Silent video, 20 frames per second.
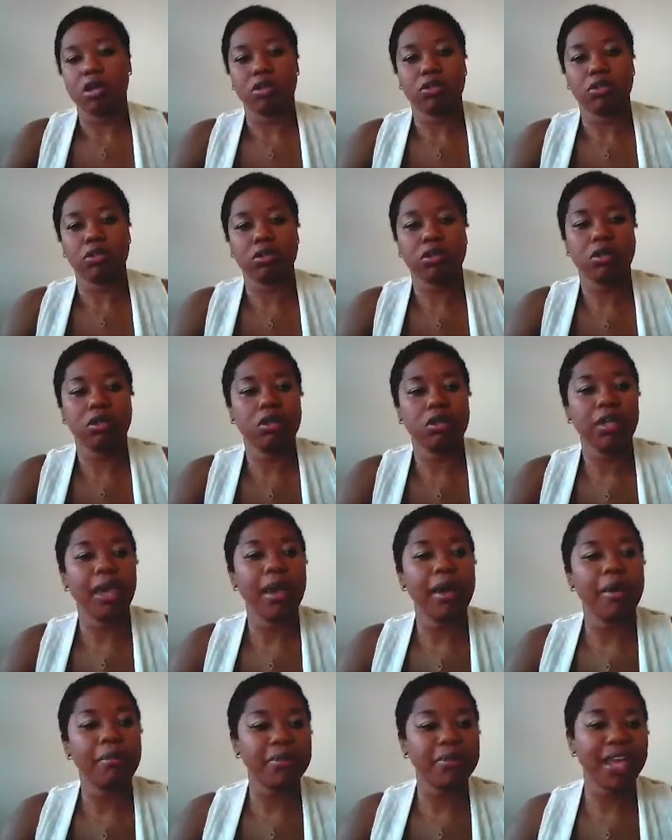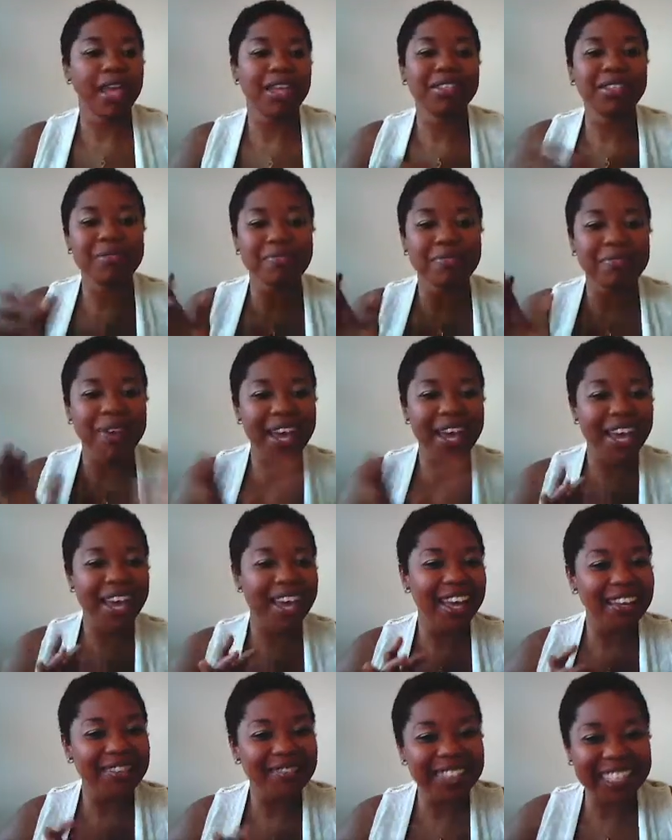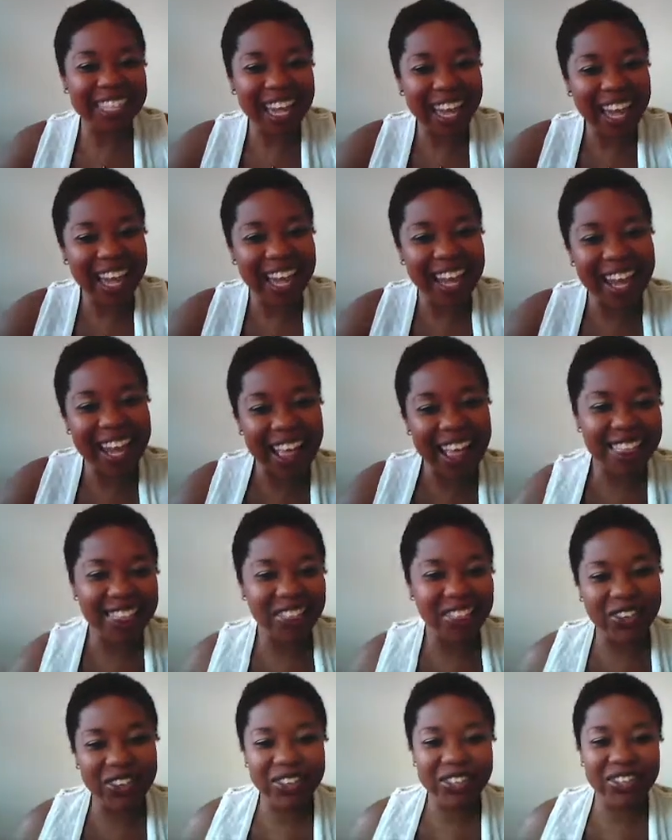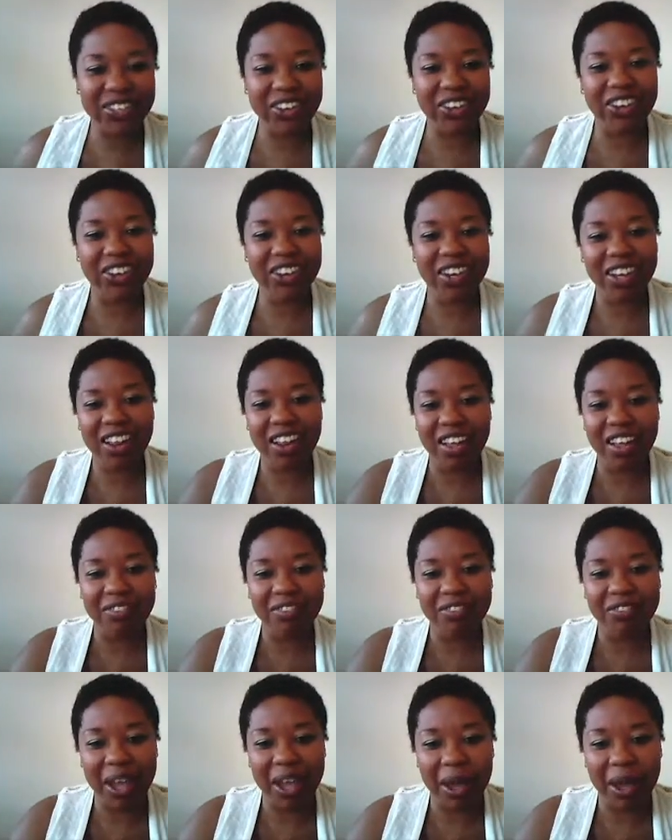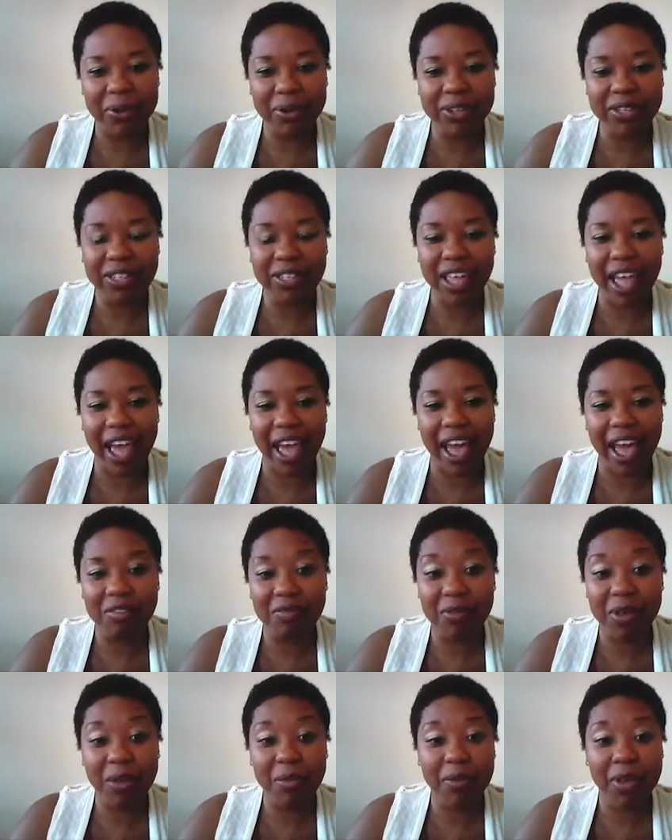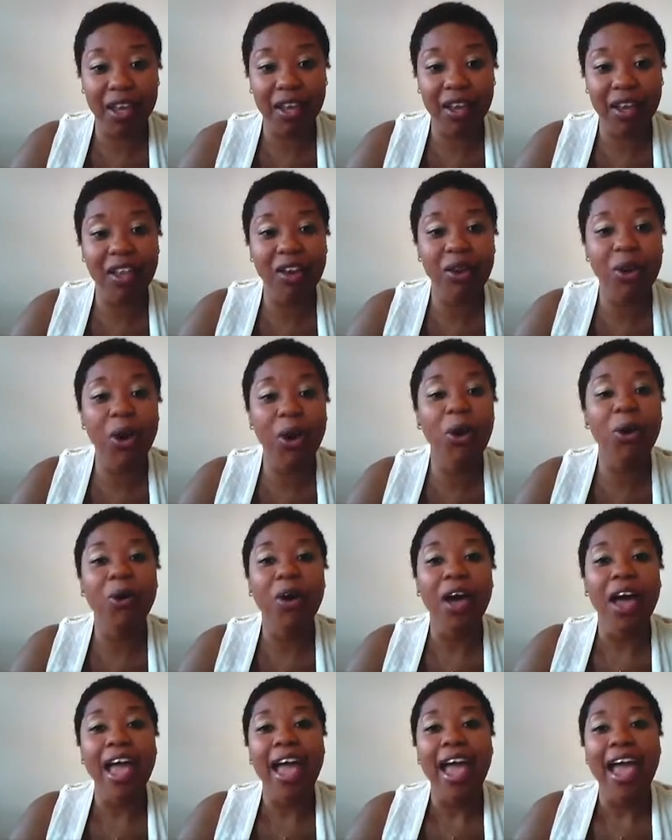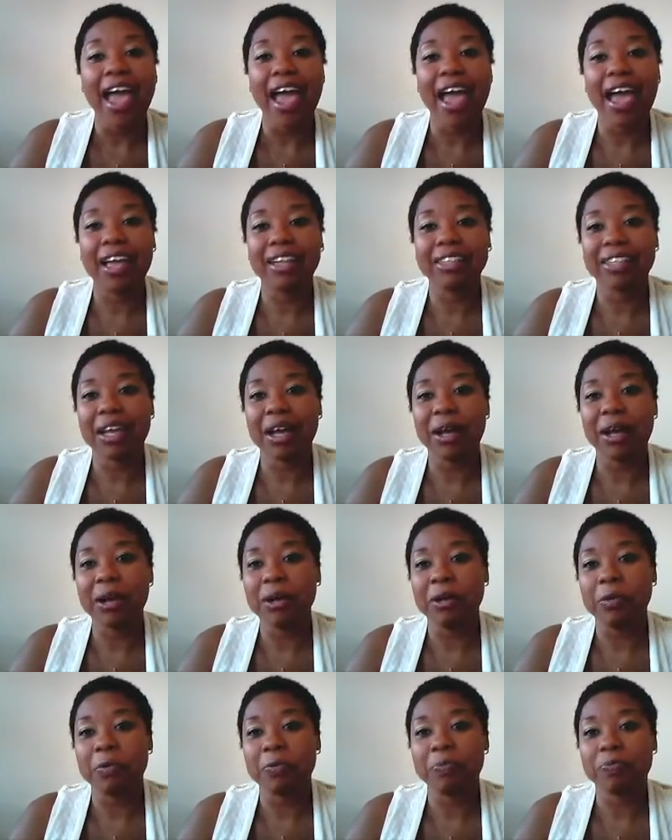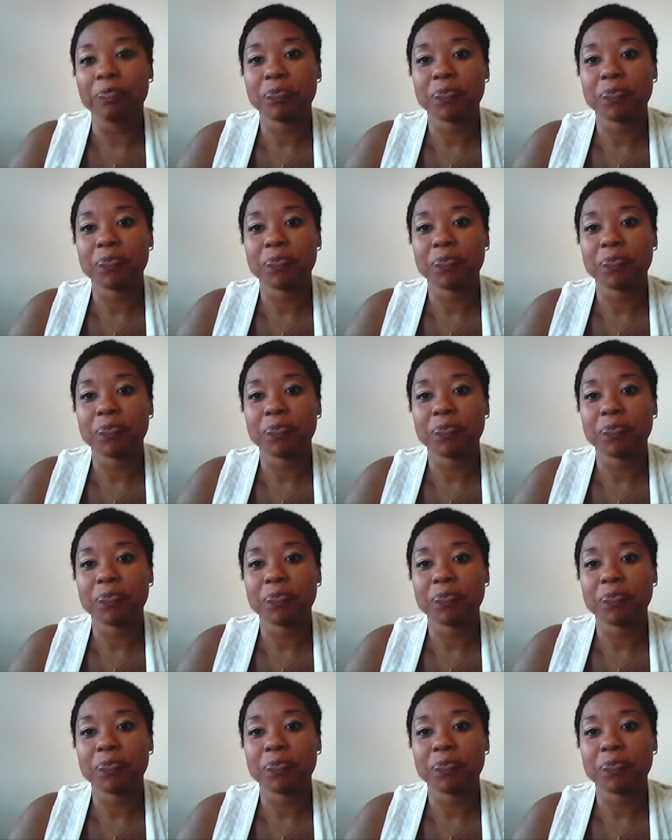so yeah that's my update and those are the cloth diapers that I've been making oh and um,